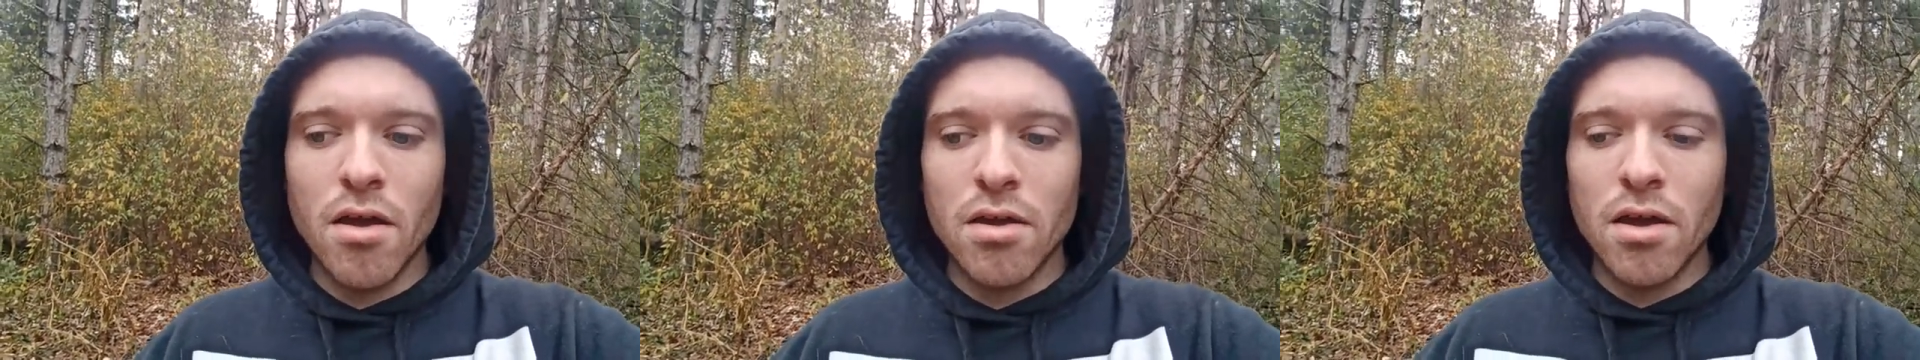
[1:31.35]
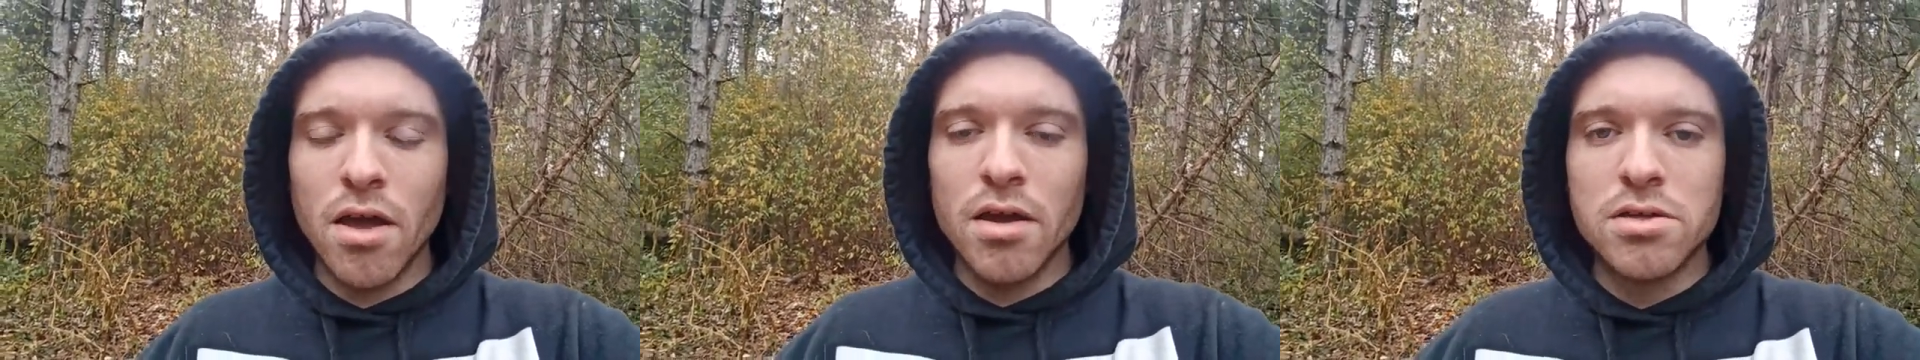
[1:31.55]

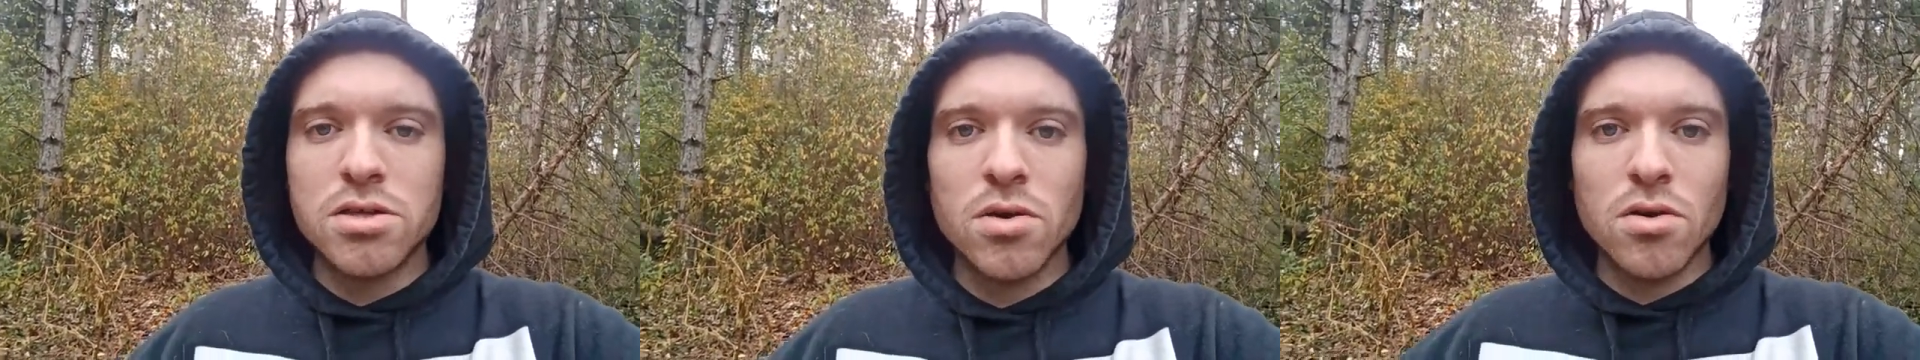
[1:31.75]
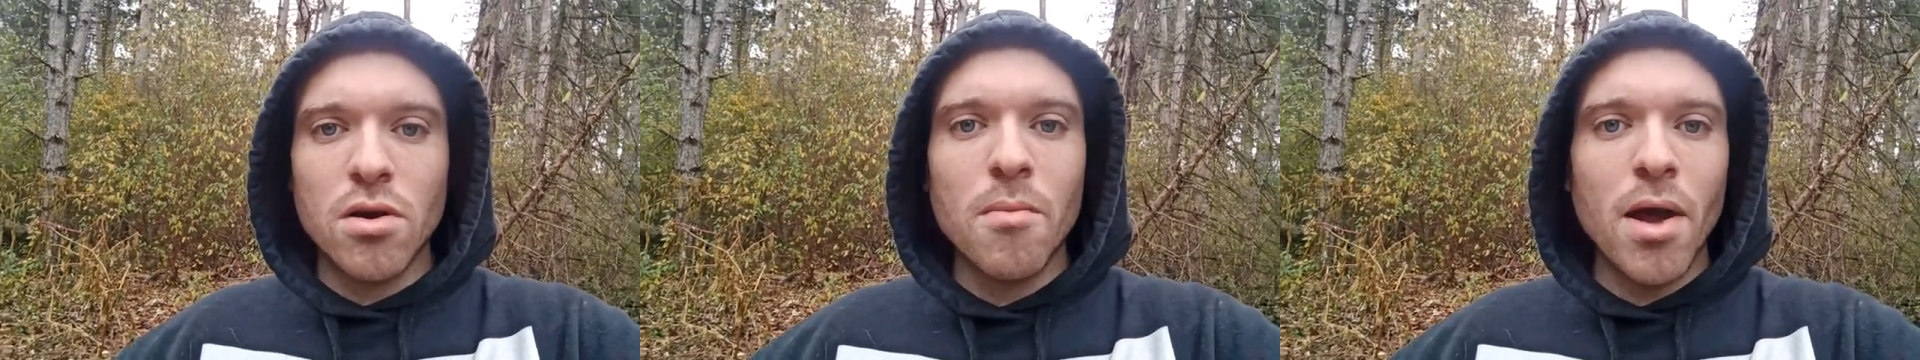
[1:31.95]
a
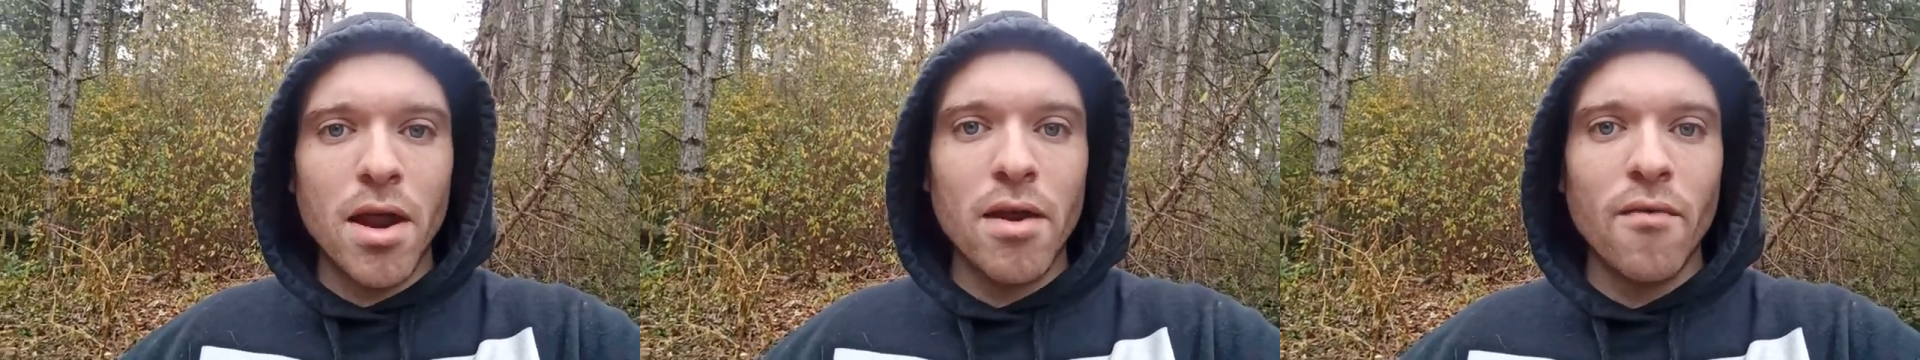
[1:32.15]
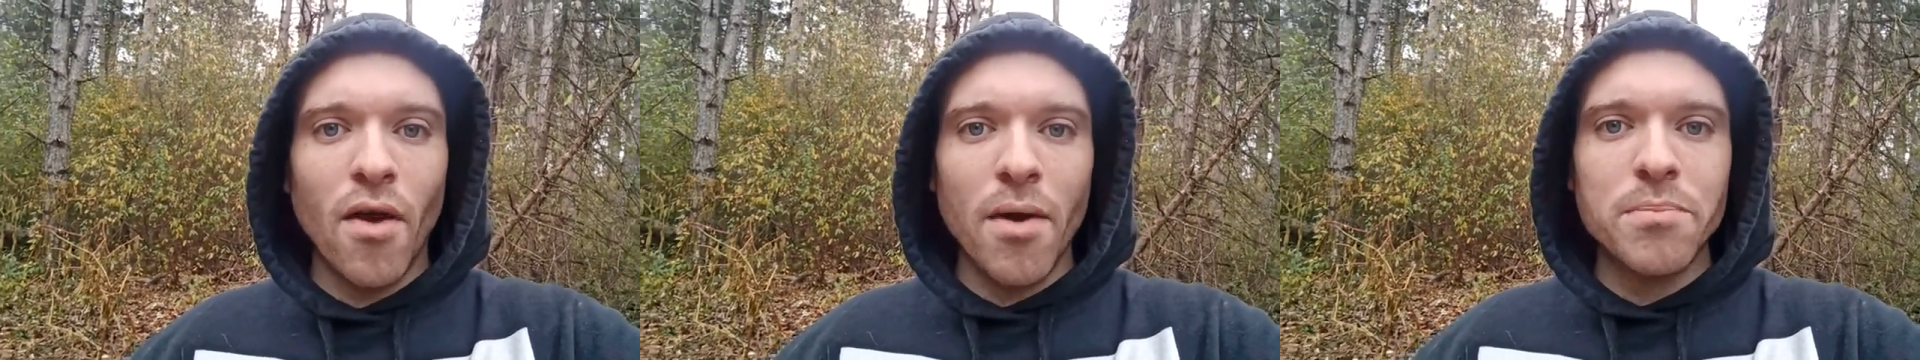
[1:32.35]
certain amount
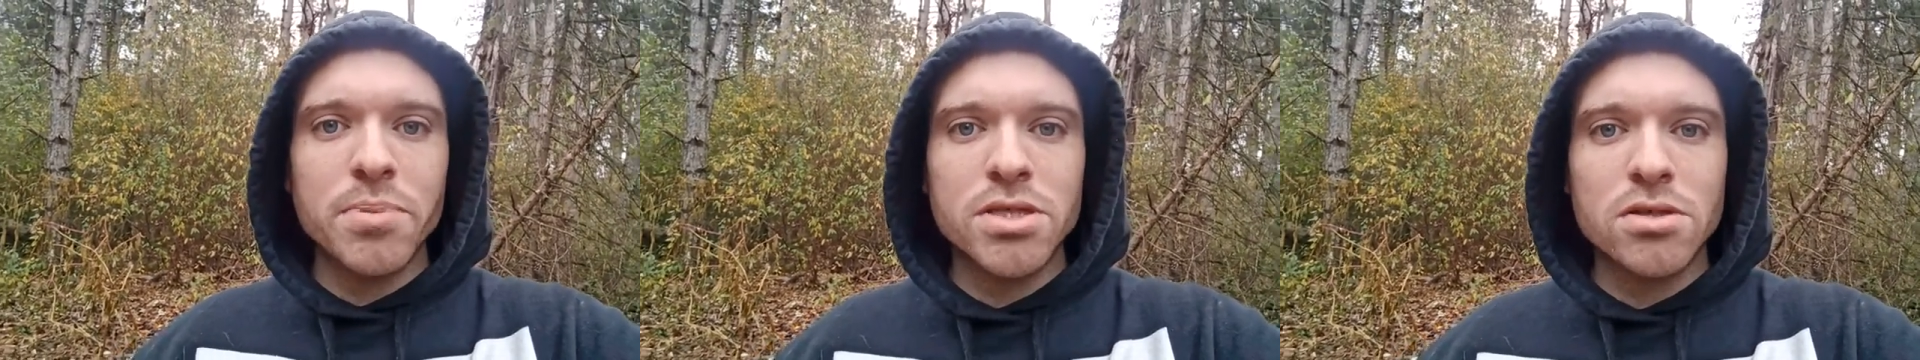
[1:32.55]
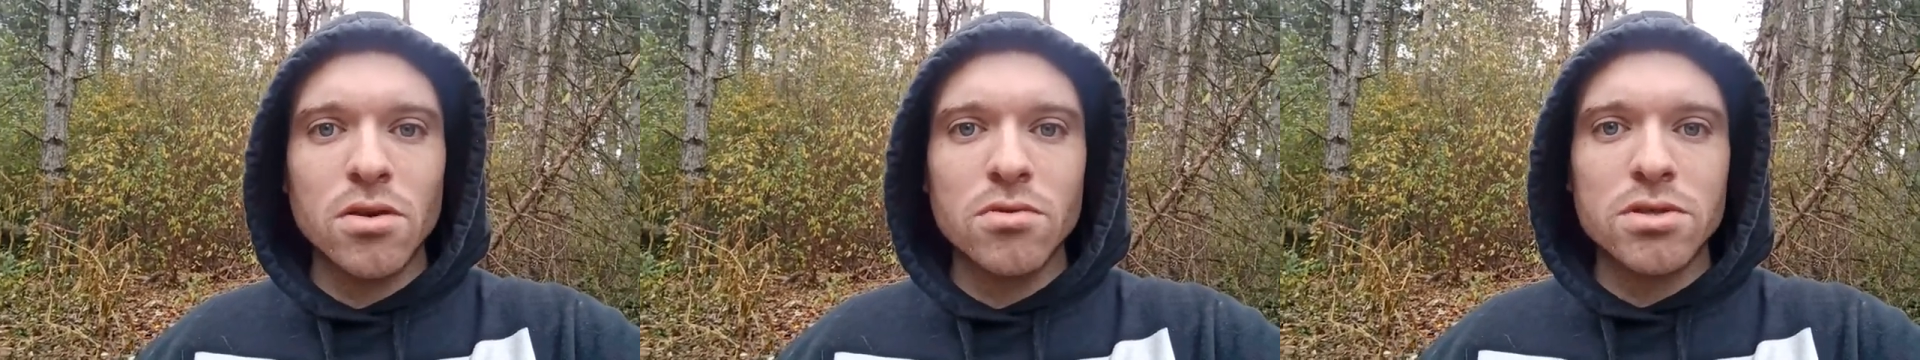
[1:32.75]
of
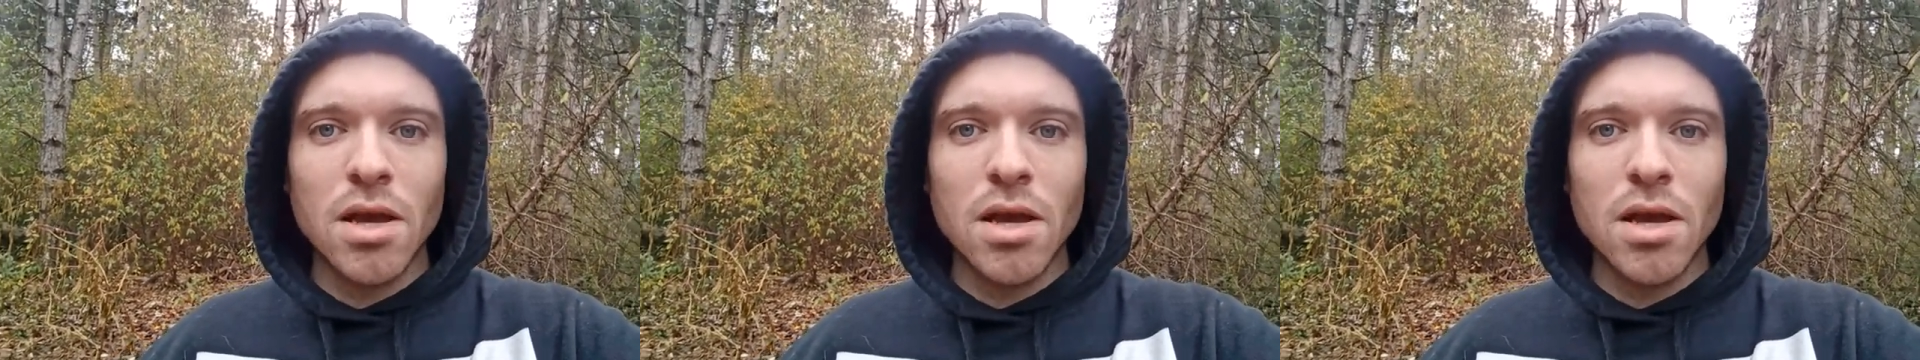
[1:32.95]
episodes.